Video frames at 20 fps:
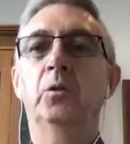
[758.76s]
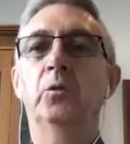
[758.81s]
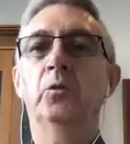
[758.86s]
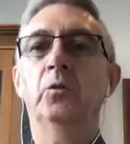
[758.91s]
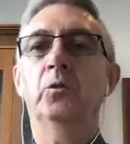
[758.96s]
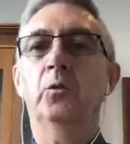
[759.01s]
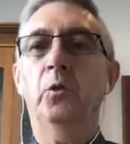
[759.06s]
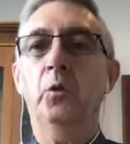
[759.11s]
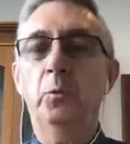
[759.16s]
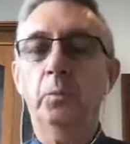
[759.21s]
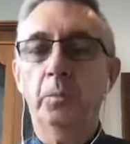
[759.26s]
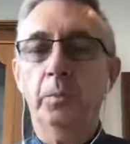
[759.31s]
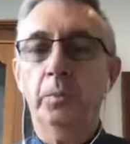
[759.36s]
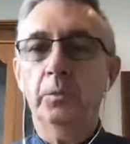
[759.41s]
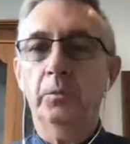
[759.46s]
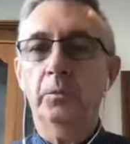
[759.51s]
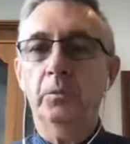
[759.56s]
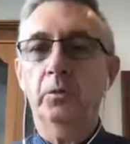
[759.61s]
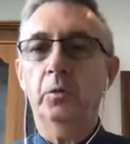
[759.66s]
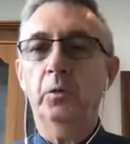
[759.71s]
two
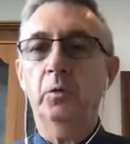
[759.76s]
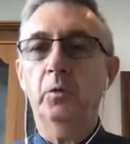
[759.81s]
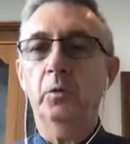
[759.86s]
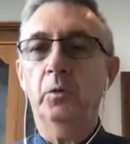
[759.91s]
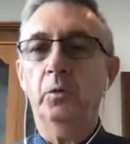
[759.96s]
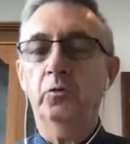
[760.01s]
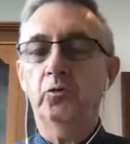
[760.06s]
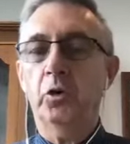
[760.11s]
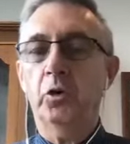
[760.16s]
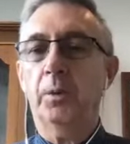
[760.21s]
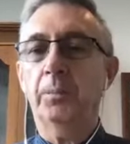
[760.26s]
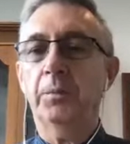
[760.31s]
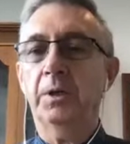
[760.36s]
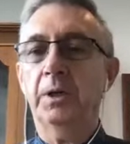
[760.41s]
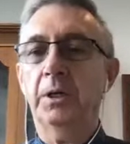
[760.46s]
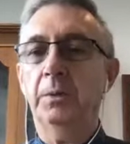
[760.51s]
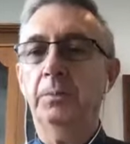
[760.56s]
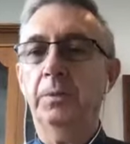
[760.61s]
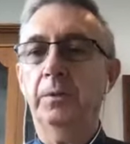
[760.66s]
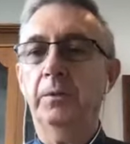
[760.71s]

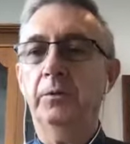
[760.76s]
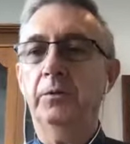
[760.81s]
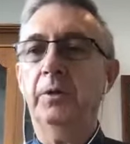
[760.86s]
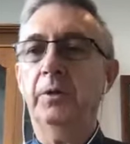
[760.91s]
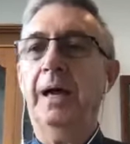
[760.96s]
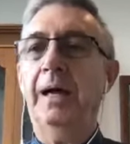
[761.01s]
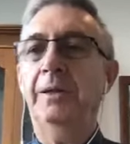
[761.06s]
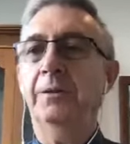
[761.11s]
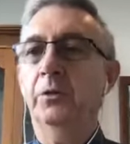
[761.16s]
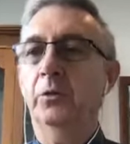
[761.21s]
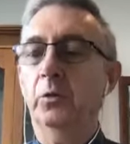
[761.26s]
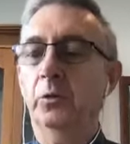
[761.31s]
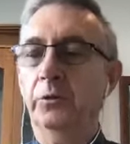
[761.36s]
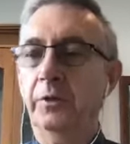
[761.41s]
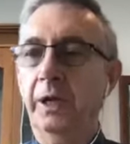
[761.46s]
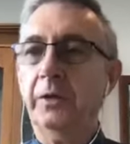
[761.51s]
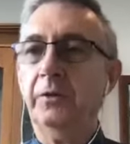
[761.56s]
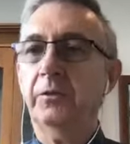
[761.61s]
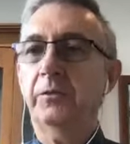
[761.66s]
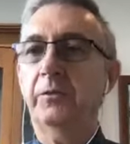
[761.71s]
JobKeepers under your
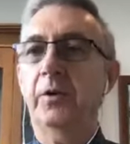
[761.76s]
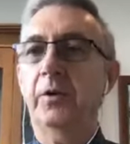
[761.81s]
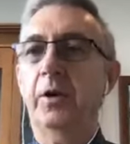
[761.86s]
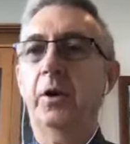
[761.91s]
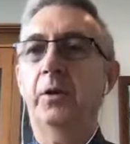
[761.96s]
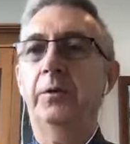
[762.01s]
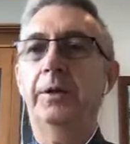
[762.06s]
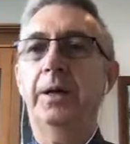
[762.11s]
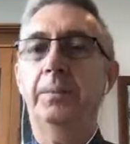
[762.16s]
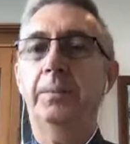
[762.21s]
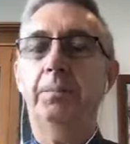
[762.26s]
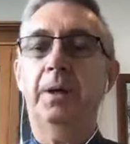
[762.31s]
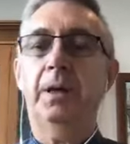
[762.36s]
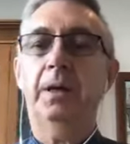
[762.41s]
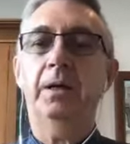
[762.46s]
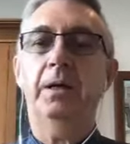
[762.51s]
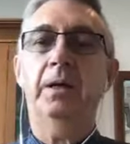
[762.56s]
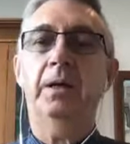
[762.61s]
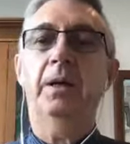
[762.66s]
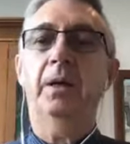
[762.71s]
tax file
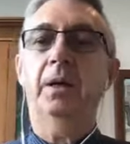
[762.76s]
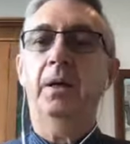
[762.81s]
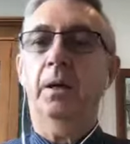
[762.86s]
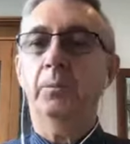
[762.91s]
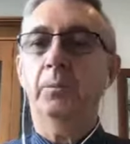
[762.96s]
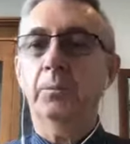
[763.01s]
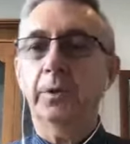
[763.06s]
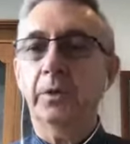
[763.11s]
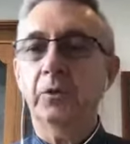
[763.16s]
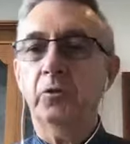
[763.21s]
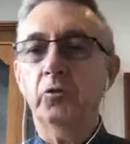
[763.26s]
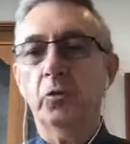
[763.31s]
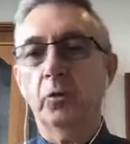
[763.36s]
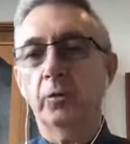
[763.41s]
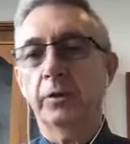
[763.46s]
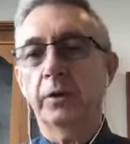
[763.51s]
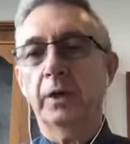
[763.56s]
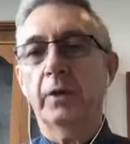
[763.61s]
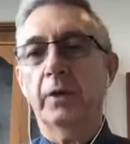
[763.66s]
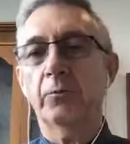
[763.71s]
number, I'm pretty sure
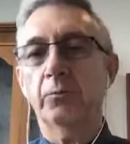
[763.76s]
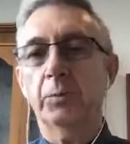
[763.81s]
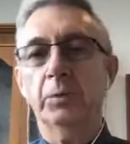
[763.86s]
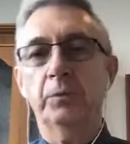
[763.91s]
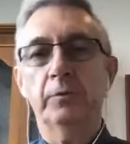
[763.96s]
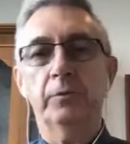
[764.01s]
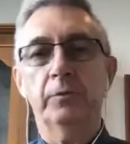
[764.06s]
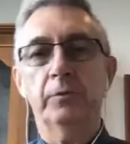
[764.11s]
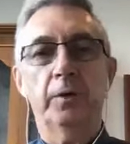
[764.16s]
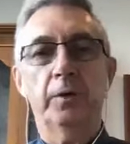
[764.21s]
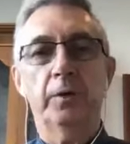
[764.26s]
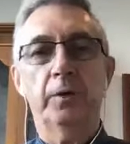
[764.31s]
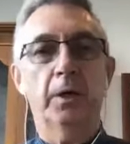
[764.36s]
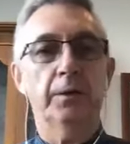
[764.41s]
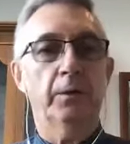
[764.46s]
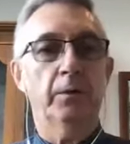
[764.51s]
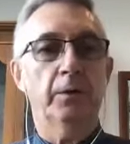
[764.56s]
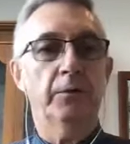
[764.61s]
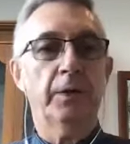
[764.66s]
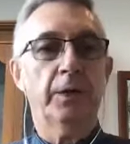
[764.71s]
the government will
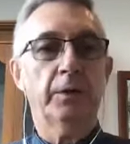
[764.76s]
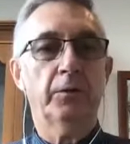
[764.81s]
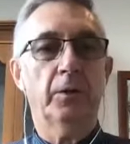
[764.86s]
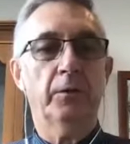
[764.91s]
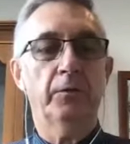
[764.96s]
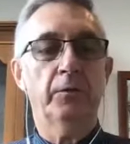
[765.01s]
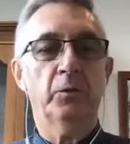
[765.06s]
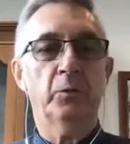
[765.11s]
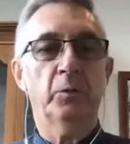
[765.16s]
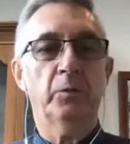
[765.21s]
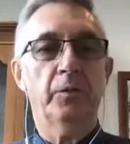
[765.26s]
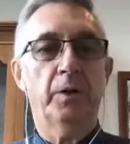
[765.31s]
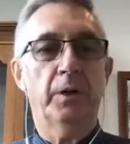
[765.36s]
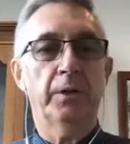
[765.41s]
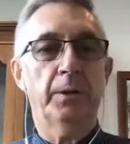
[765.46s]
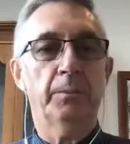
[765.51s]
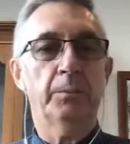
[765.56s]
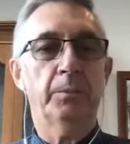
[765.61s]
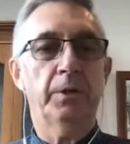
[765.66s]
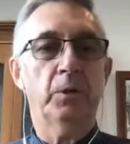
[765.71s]
find, or the tax office will
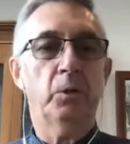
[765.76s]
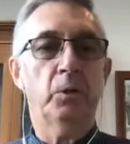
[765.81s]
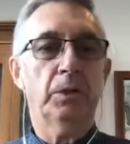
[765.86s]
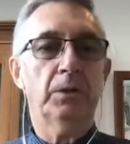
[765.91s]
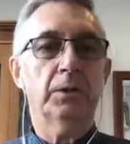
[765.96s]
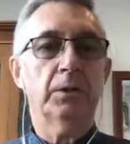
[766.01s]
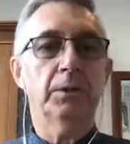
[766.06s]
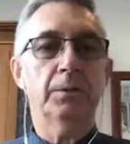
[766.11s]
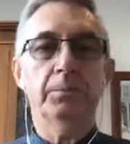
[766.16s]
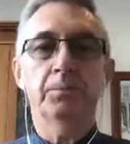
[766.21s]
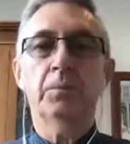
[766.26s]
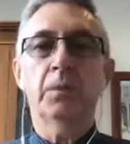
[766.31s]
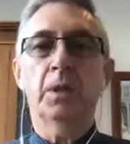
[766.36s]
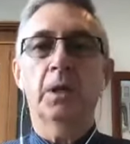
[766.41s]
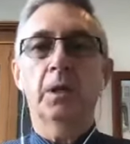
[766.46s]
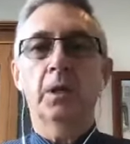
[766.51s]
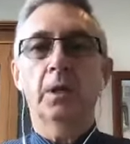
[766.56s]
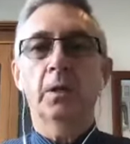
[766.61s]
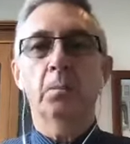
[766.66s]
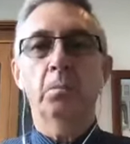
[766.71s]
find out pretty quickly.
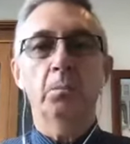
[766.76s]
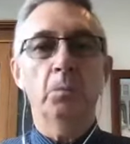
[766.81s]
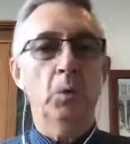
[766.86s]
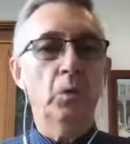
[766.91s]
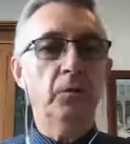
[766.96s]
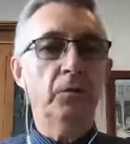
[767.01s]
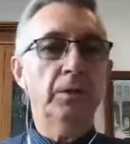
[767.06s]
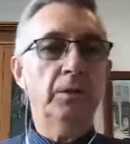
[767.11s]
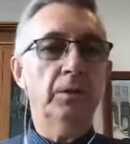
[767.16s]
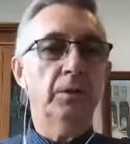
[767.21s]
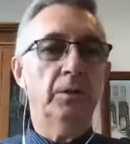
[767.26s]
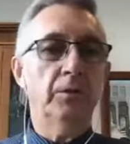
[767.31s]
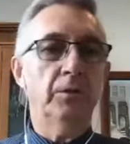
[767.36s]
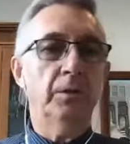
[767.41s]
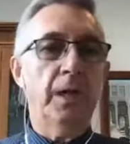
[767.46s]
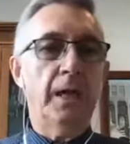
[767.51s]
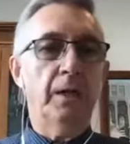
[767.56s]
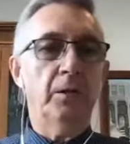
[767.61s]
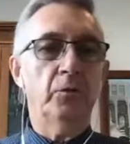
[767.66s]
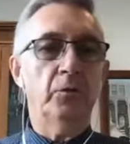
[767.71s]
Moving
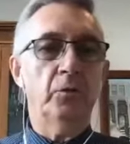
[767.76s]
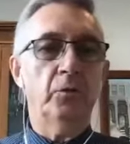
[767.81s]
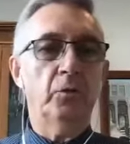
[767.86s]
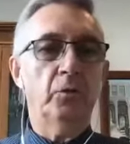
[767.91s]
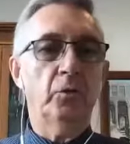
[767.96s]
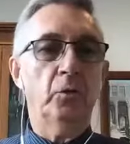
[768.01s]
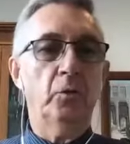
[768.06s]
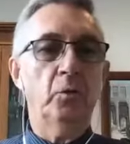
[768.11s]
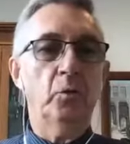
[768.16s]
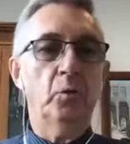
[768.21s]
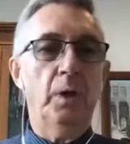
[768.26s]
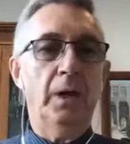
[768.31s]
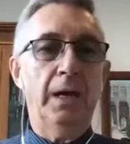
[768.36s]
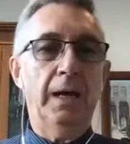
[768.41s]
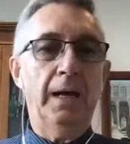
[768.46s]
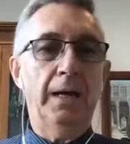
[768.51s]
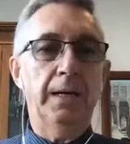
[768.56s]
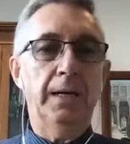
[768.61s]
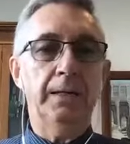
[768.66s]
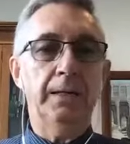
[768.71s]
down to
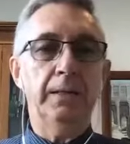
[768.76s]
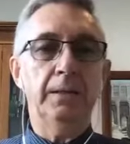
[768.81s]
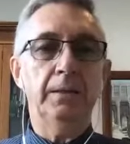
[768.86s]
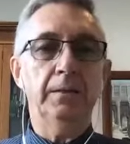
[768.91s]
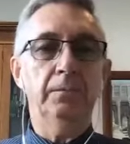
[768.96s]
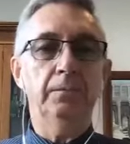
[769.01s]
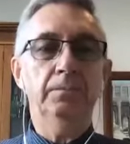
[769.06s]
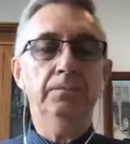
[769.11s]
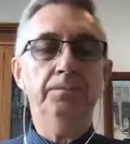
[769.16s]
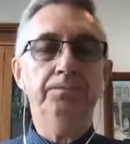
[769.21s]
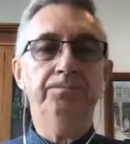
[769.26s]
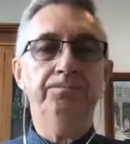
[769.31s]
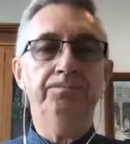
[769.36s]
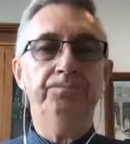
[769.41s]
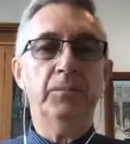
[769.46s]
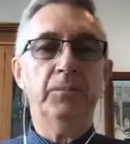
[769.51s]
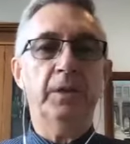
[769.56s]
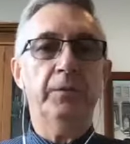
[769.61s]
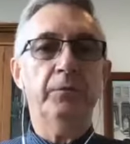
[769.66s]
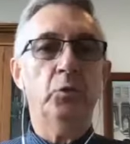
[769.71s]
2A,
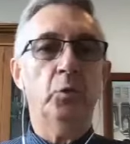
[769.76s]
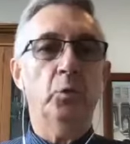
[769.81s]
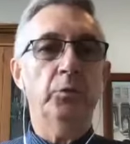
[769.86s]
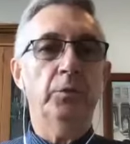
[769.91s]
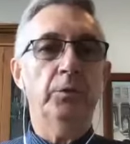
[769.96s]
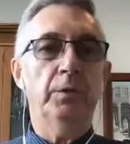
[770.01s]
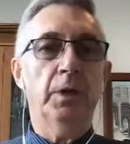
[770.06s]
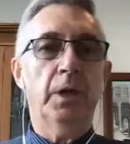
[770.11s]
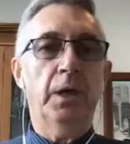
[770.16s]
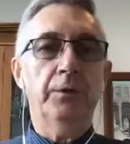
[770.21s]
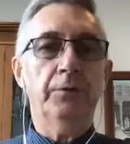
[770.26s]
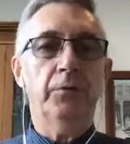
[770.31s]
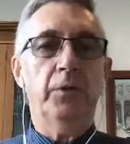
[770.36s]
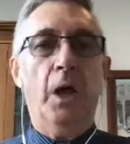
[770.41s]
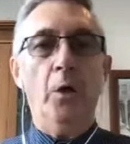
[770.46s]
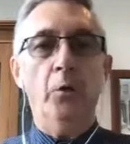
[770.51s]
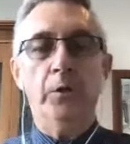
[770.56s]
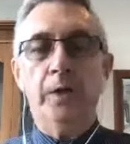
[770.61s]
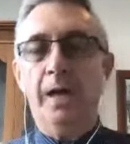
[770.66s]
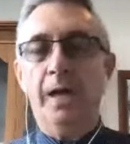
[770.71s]
if you
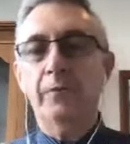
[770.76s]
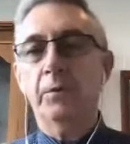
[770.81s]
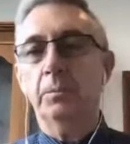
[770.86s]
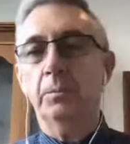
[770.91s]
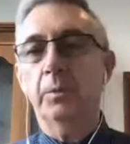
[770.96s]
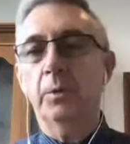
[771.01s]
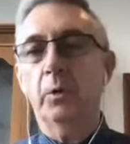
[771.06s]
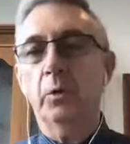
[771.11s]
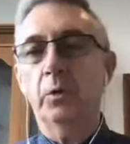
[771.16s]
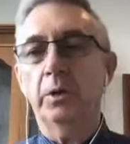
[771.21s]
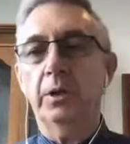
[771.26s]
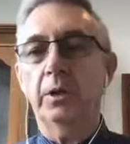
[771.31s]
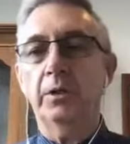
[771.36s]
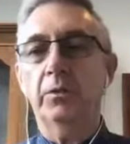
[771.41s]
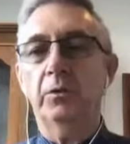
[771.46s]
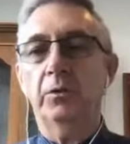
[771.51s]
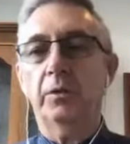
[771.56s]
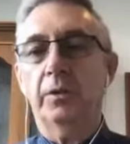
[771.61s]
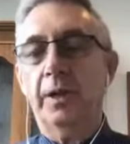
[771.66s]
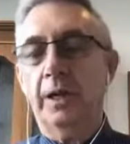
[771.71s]
don't have
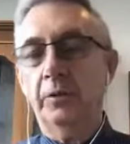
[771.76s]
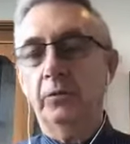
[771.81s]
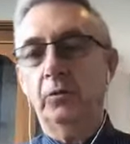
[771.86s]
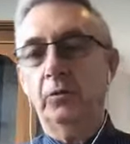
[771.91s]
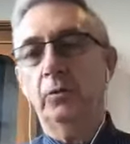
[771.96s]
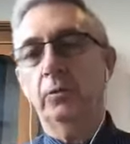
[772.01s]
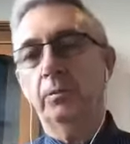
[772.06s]
employees, that's